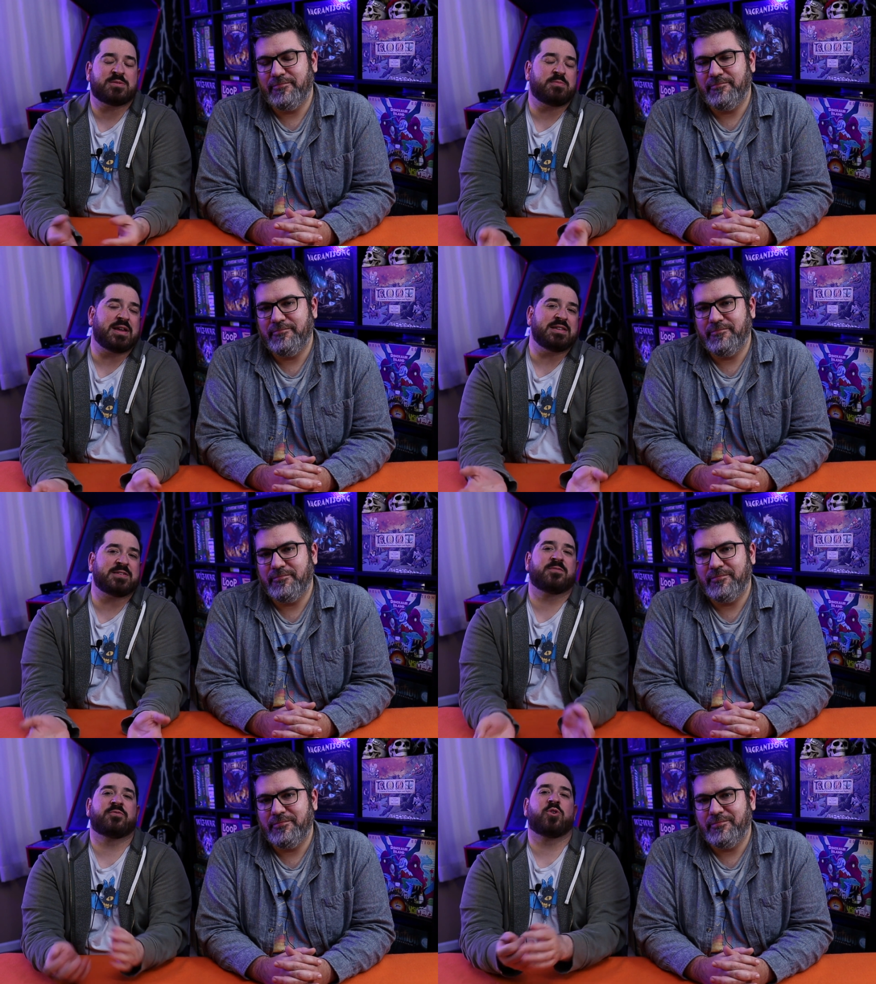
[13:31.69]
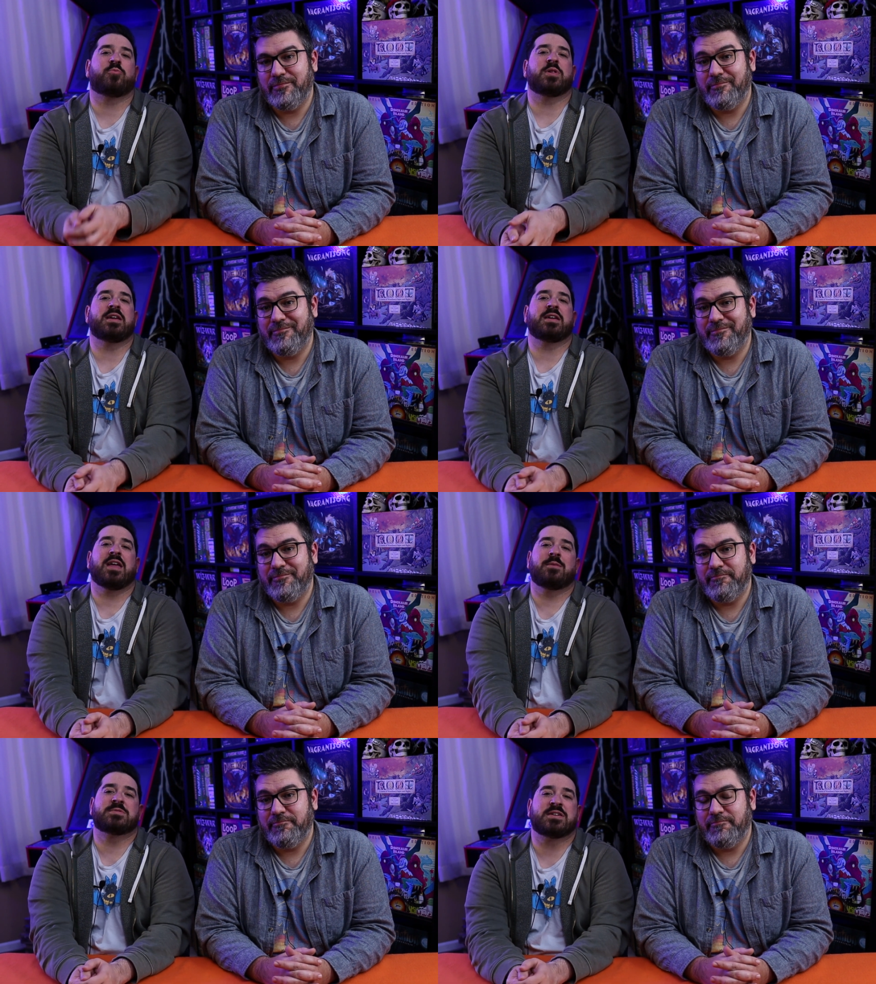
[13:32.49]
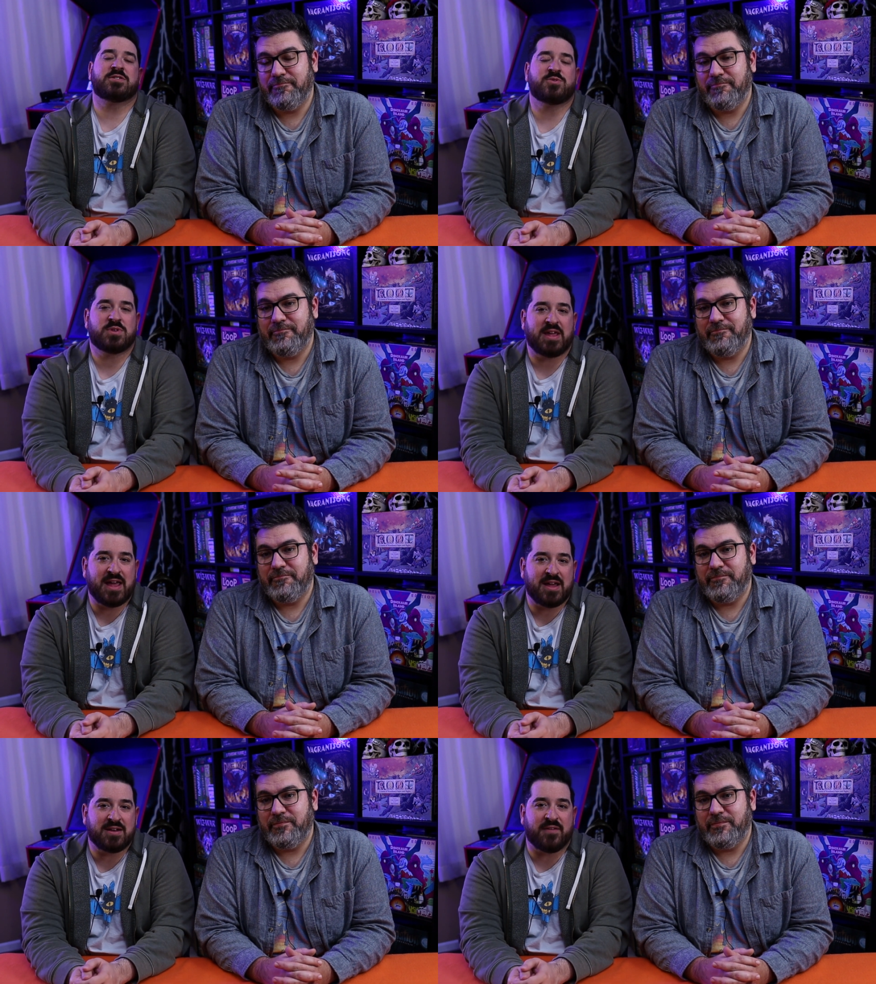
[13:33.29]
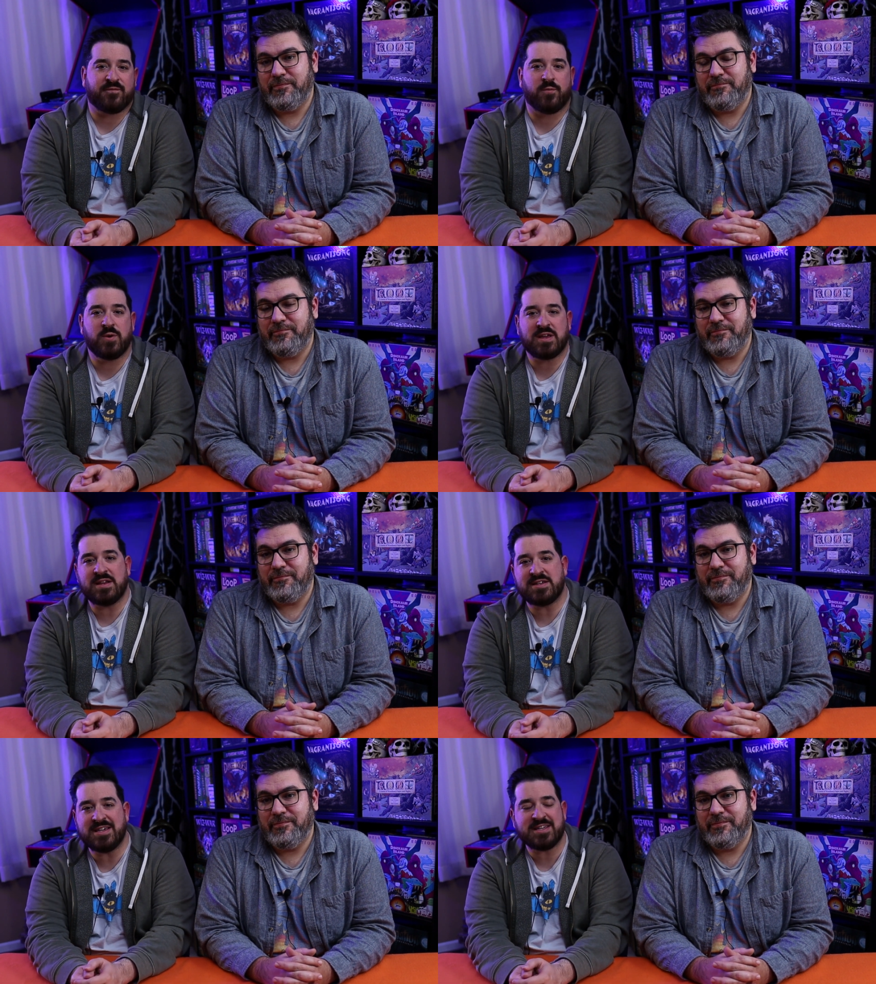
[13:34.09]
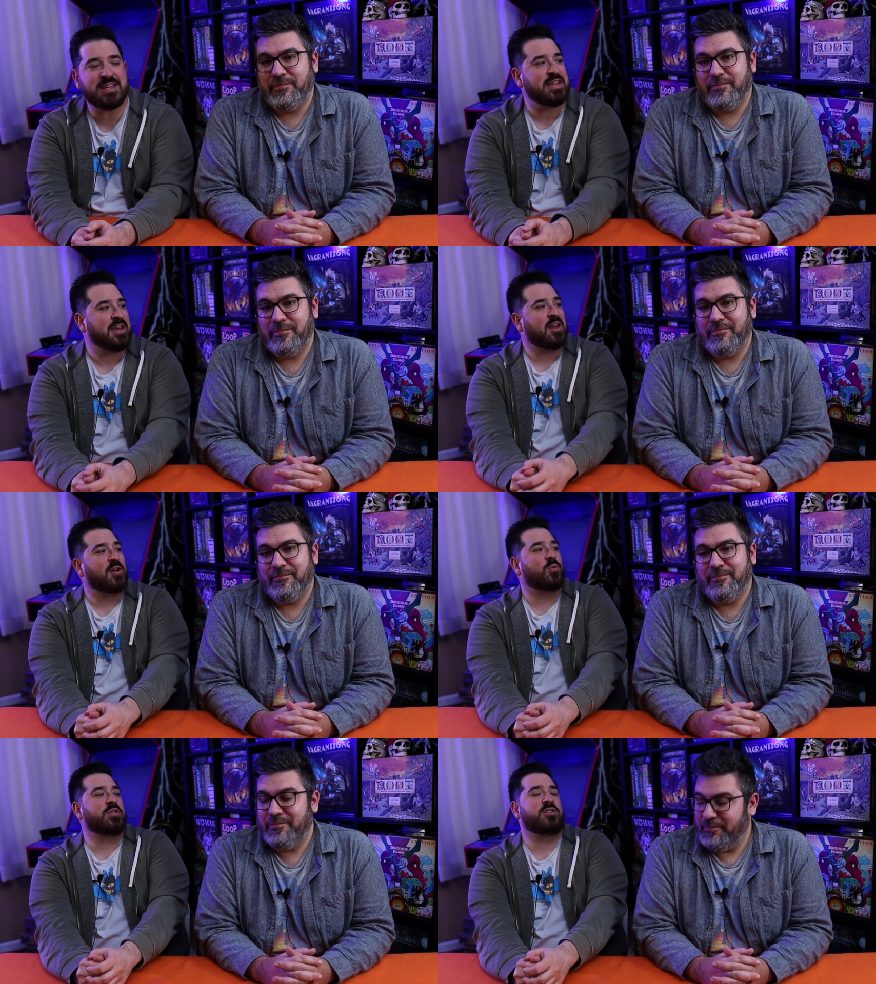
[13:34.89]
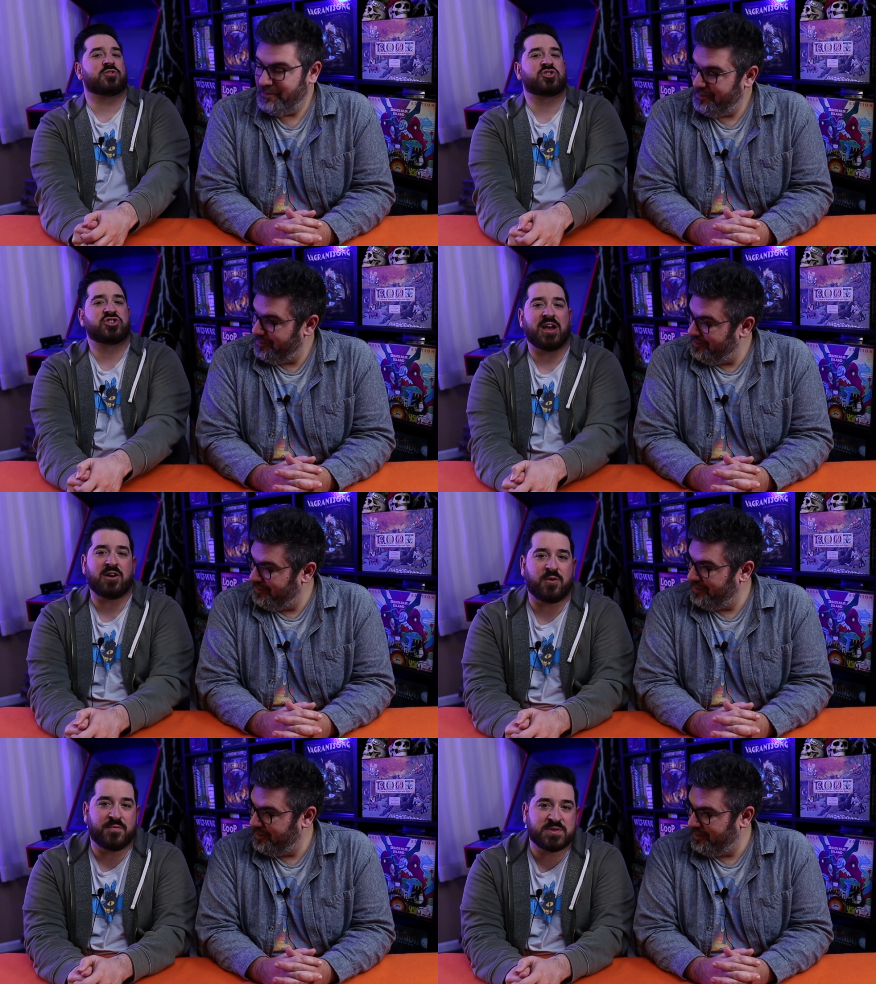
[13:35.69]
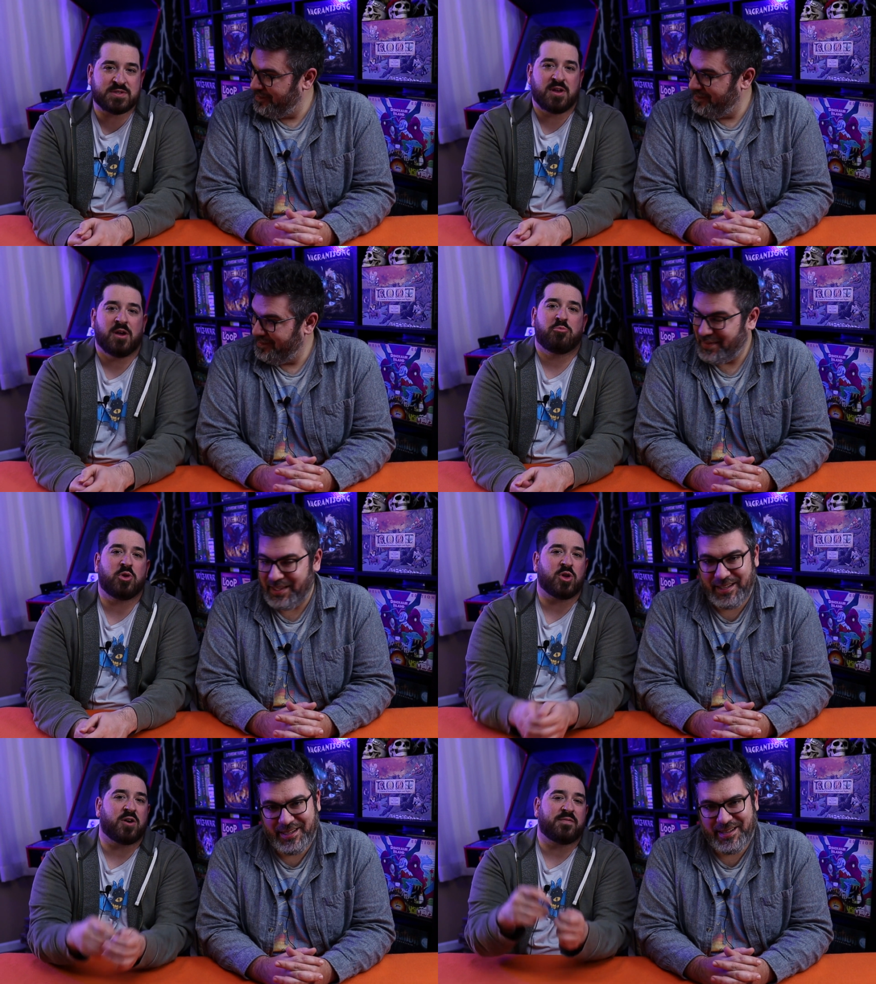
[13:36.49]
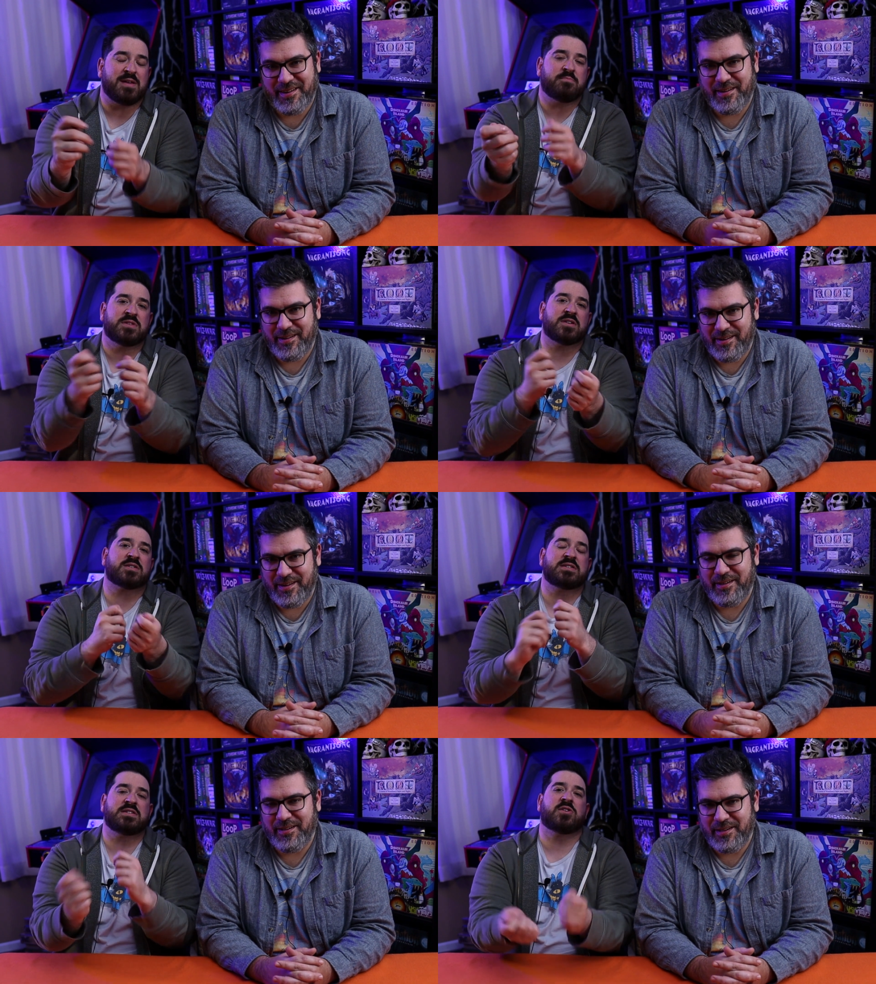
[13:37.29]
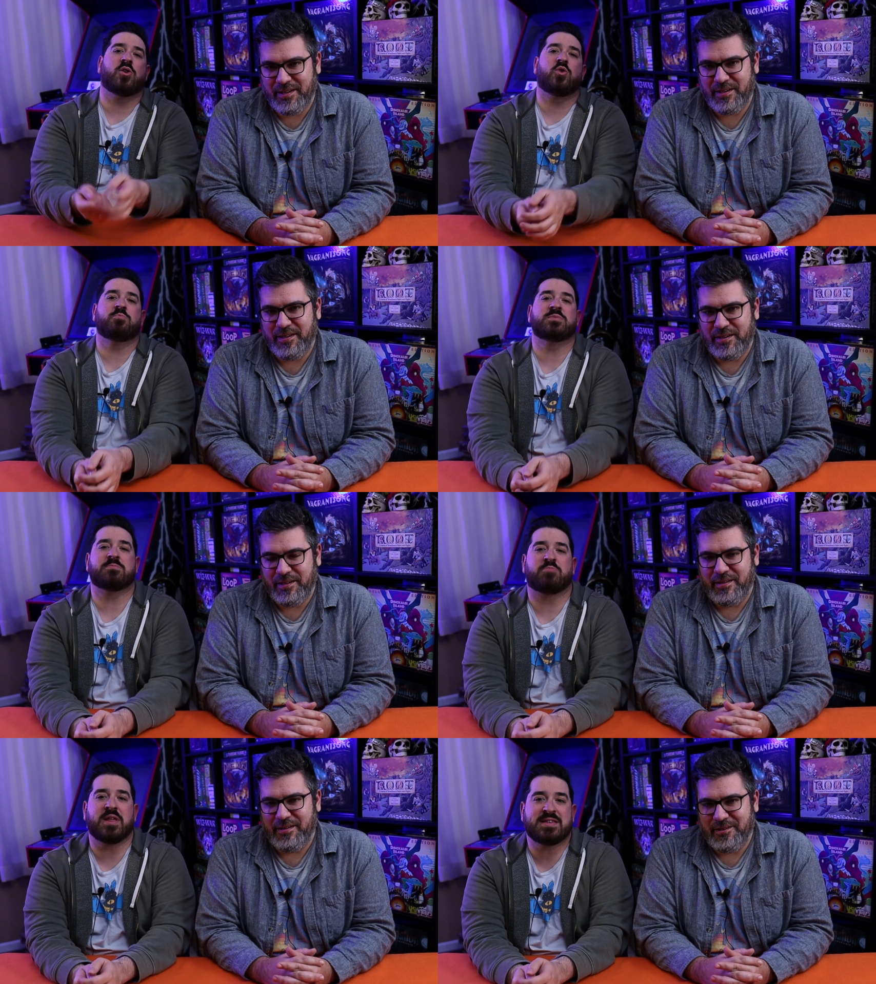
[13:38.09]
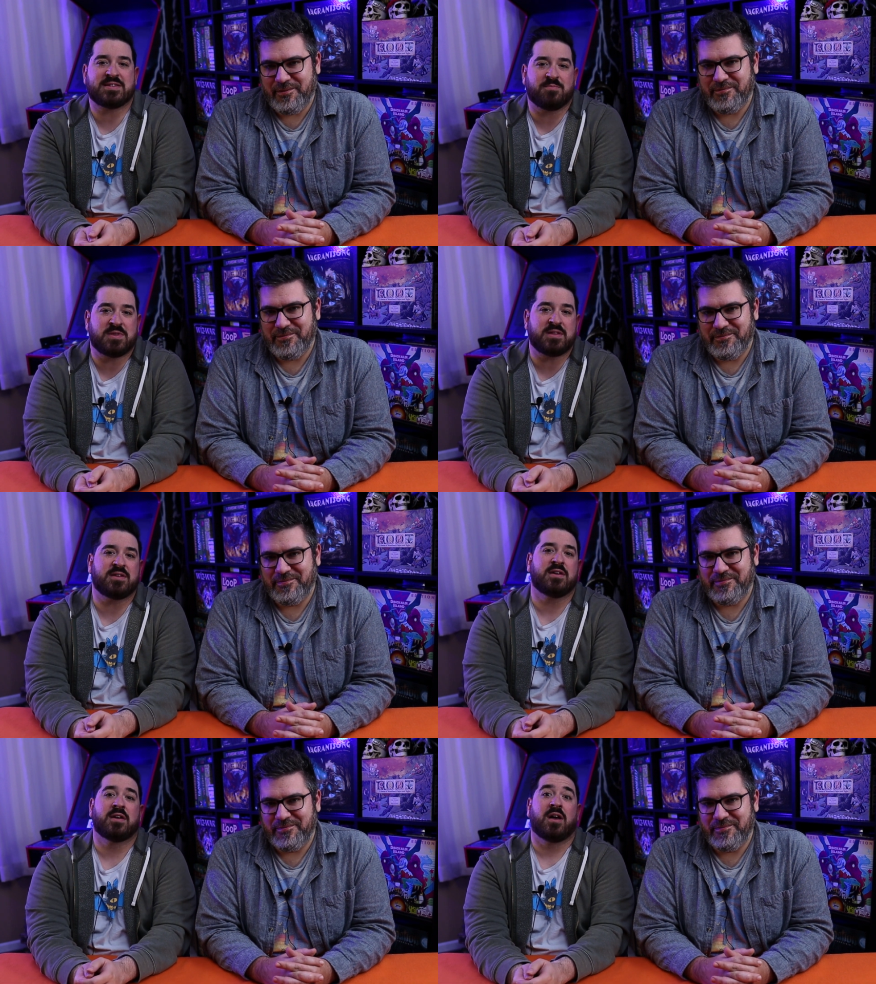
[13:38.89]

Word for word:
Speaker 1: as many different role-playing games as you can get freaky deaky with your shelves pull off them dusty tomes and play something